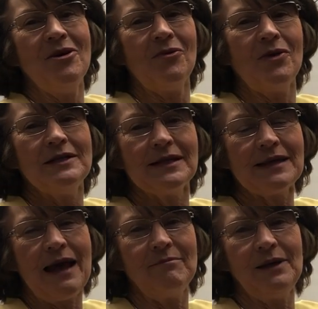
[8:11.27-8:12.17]
What does
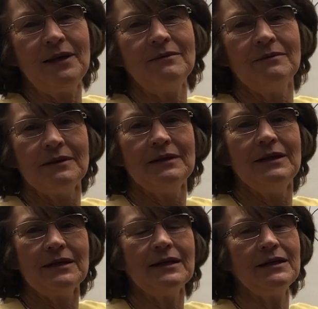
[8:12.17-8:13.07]
that mean?
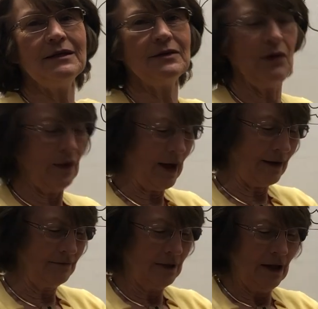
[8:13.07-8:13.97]
This is so
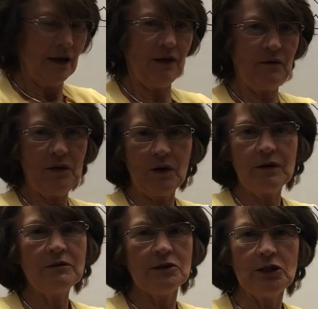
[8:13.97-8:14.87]
that if
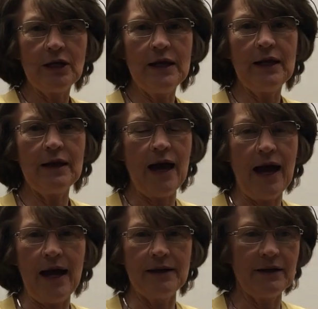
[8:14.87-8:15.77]
you're looking
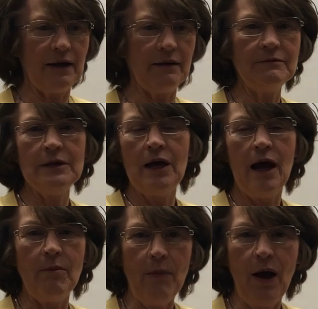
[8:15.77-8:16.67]
at
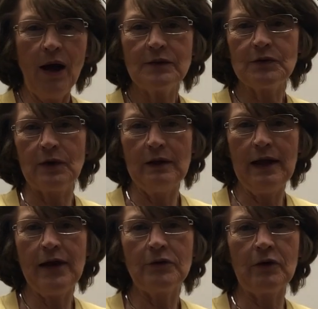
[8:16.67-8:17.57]
a box or a
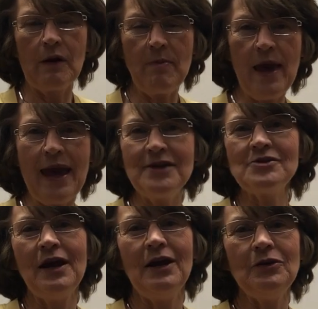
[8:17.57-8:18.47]
letter or a page,
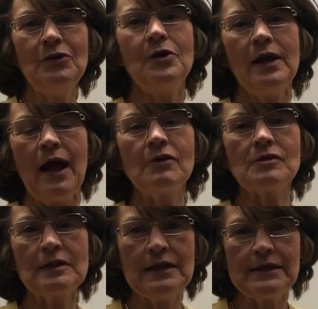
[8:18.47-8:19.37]
you can
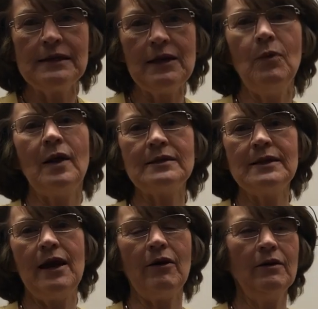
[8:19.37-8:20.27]
actually see what's
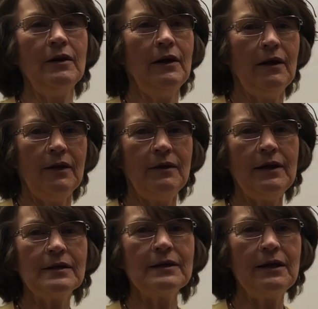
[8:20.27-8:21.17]
there.
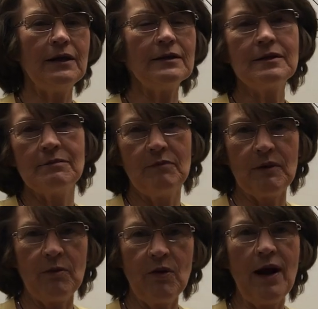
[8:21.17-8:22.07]
This is the
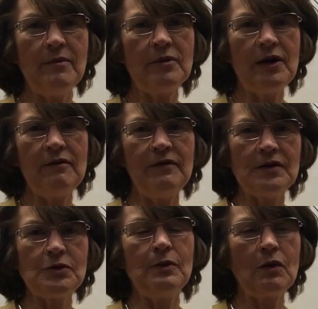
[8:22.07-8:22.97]
primary
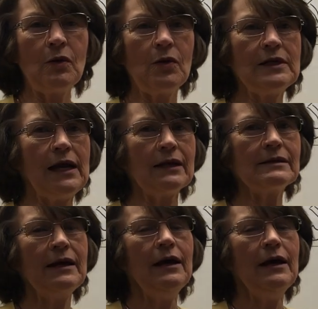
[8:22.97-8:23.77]
visual cortex.